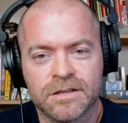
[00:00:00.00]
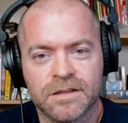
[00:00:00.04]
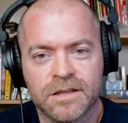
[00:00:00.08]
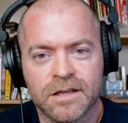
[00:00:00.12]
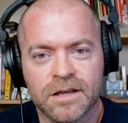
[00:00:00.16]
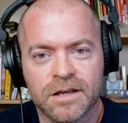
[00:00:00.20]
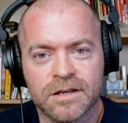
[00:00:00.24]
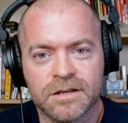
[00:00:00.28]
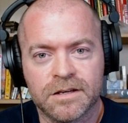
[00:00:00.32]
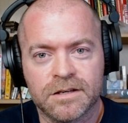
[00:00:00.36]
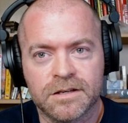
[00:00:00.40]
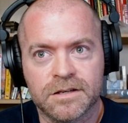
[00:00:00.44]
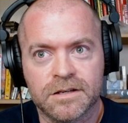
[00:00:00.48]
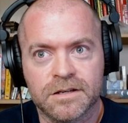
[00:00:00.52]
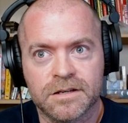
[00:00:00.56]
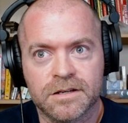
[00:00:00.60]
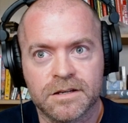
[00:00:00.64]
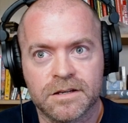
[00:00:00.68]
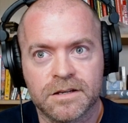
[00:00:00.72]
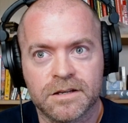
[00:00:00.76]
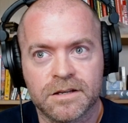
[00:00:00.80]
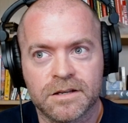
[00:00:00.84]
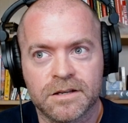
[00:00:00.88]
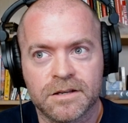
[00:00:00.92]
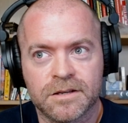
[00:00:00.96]
That
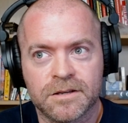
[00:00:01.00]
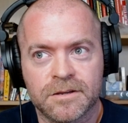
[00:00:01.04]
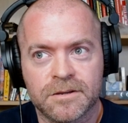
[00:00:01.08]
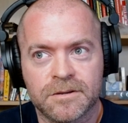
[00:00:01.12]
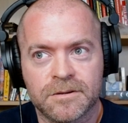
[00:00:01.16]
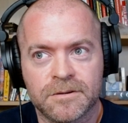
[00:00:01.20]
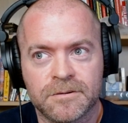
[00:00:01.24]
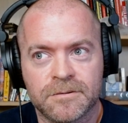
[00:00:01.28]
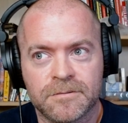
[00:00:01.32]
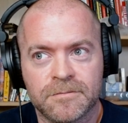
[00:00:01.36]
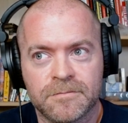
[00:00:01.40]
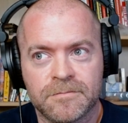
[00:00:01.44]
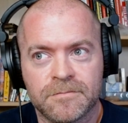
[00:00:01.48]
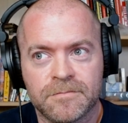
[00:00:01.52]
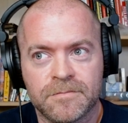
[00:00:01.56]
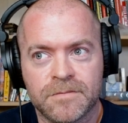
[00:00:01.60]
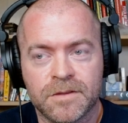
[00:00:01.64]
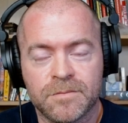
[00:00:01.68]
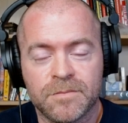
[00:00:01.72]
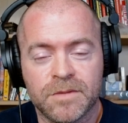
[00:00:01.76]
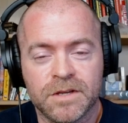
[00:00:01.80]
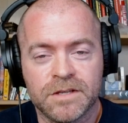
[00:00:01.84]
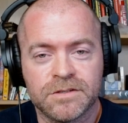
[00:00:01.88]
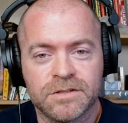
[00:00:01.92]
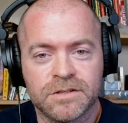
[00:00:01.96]

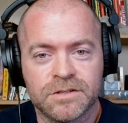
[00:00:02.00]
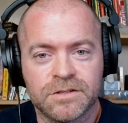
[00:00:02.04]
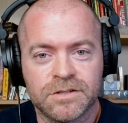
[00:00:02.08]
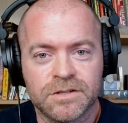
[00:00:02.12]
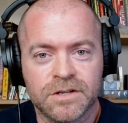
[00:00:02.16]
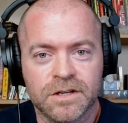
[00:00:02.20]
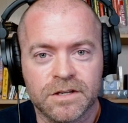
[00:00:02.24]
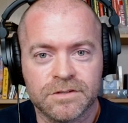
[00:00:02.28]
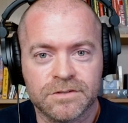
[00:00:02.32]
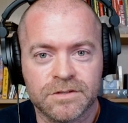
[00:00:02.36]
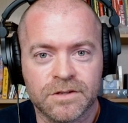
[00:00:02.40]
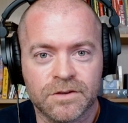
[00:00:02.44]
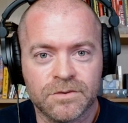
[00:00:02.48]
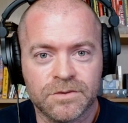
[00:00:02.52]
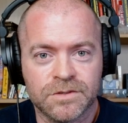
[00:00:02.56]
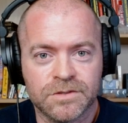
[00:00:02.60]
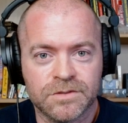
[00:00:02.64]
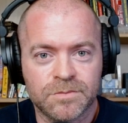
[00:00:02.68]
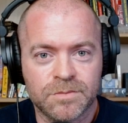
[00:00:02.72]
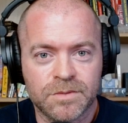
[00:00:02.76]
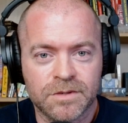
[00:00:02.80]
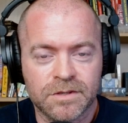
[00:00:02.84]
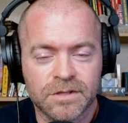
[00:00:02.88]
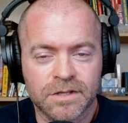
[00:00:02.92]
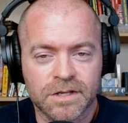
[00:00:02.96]
the message has always
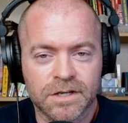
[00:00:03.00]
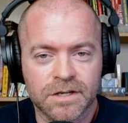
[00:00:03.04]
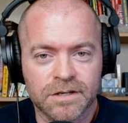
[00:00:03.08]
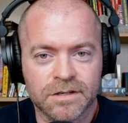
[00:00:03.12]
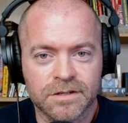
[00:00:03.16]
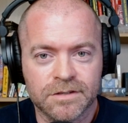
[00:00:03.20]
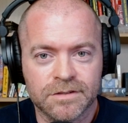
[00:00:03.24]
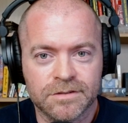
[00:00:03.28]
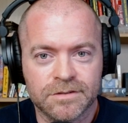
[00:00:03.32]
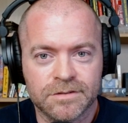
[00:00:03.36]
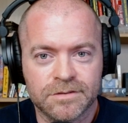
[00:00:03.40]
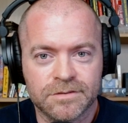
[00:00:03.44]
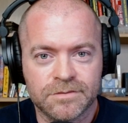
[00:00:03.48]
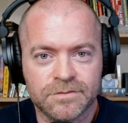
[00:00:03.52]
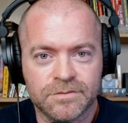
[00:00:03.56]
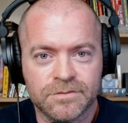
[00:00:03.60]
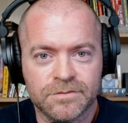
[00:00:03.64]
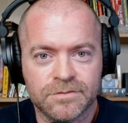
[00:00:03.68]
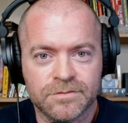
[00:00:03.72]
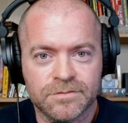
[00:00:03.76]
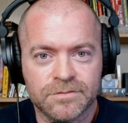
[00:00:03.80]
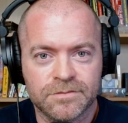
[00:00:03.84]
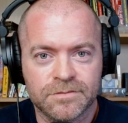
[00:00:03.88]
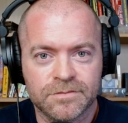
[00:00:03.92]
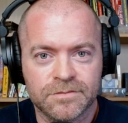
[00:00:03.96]
been there,
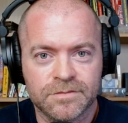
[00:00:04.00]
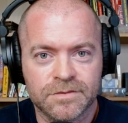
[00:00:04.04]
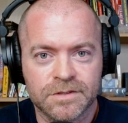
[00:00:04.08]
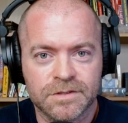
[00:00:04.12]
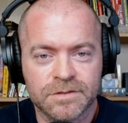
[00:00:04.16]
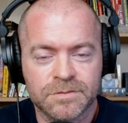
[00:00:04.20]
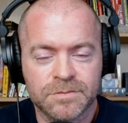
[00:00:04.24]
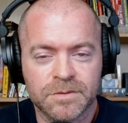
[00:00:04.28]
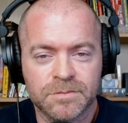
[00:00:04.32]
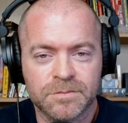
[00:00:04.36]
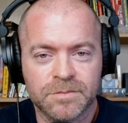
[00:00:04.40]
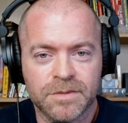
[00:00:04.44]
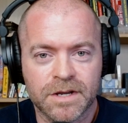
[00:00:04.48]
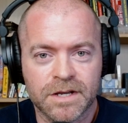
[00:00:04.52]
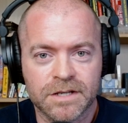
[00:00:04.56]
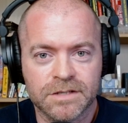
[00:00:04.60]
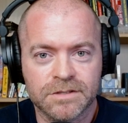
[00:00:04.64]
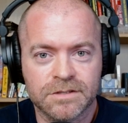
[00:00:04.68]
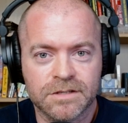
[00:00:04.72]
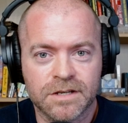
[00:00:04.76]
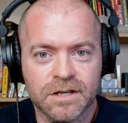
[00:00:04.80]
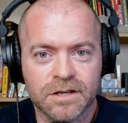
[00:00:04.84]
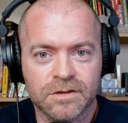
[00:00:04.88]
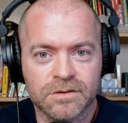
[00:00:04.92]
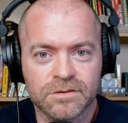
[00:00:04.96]
it's been
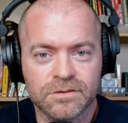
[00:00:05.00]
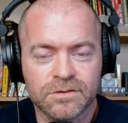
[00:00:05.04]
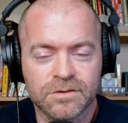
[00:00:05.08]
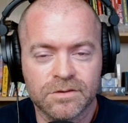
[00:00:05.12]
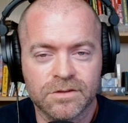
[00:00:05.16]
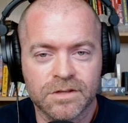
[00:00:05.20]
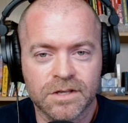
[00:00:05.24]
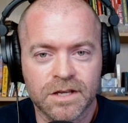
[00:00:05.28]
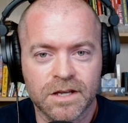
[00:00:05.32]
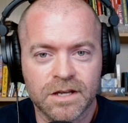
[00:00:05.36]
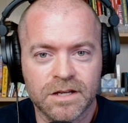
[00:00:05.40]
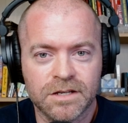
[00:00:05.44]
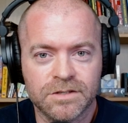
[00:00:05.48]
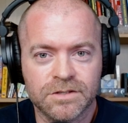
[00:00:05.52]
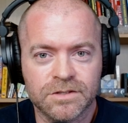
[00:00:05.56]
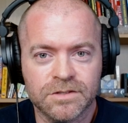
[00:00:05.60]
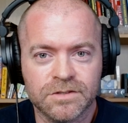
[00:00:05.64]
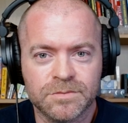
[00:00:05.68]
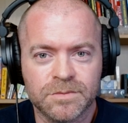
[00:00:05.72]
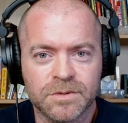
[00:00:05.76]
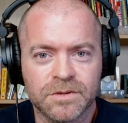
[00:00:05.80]
passed down through the ages,